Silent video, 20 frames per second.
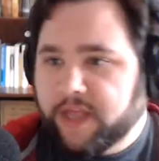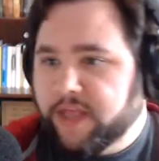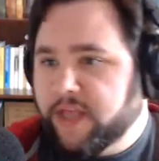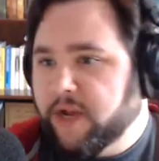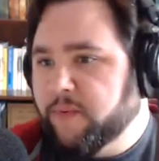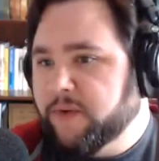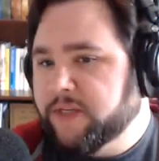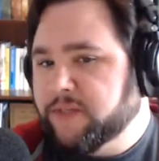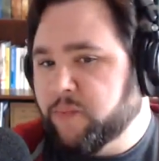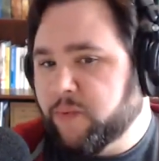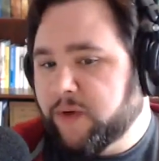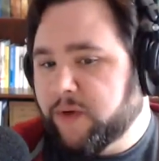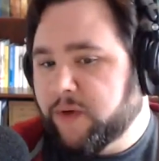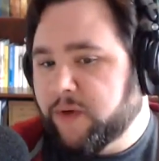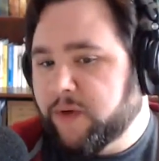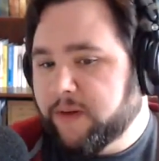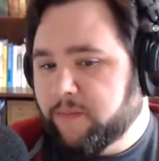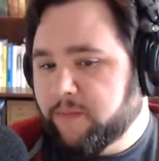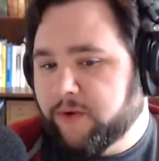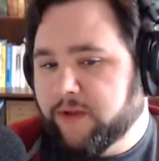there was
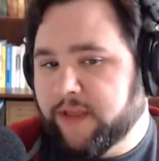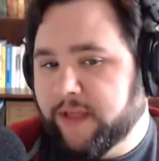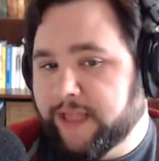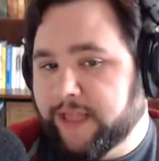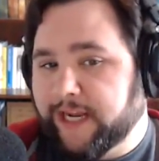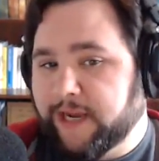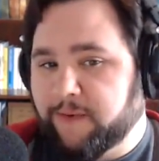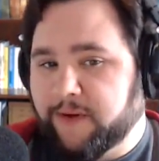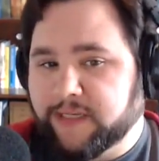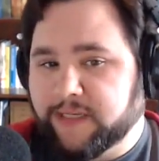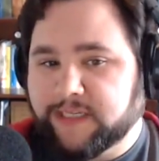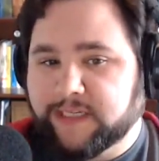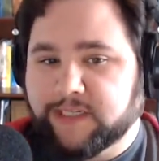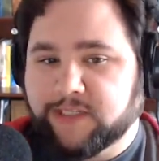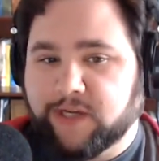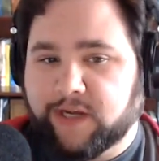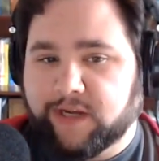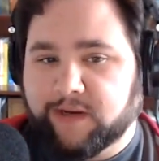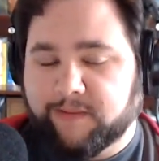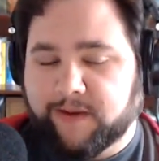one more thing that I wanted to
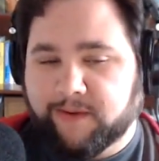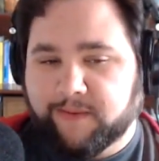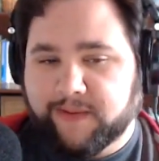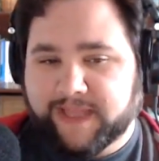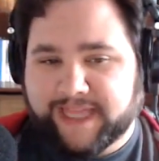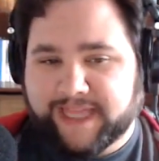talk about with